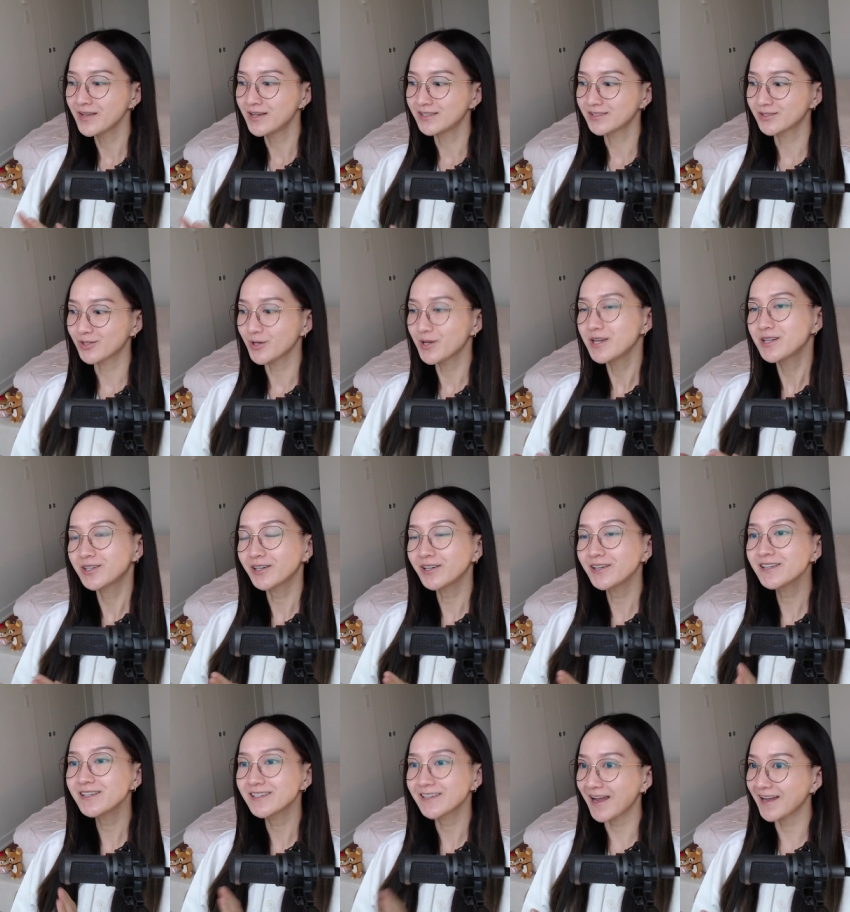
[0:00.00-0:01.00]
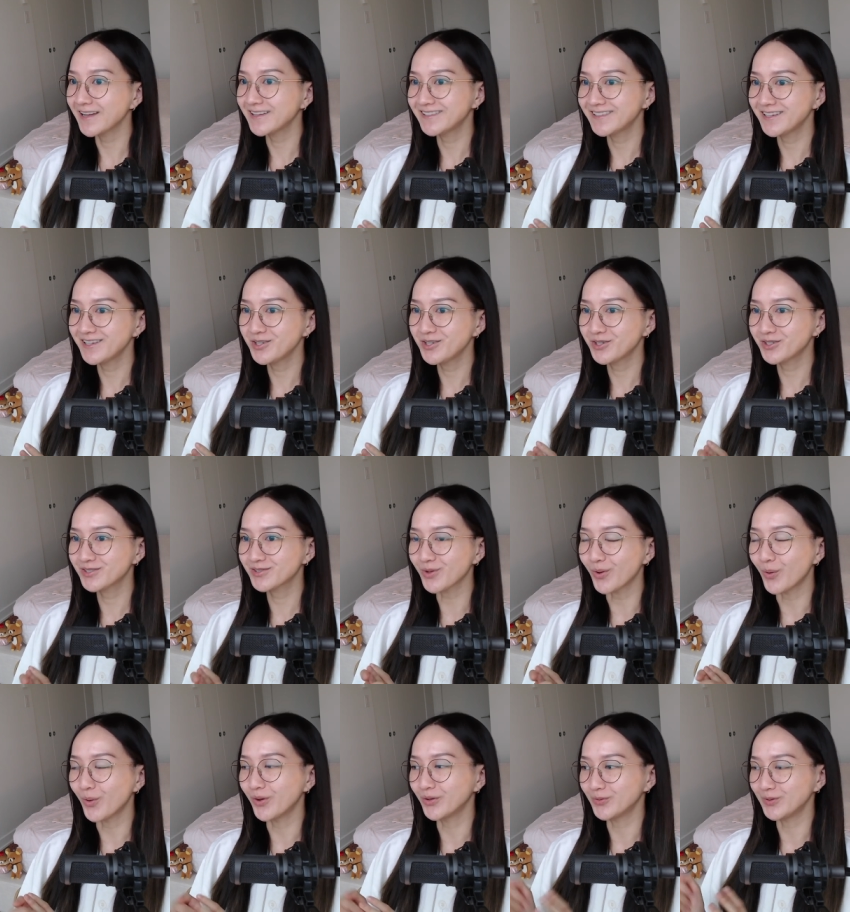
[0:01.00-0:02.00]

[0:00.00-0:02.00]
So he turned 19 years old.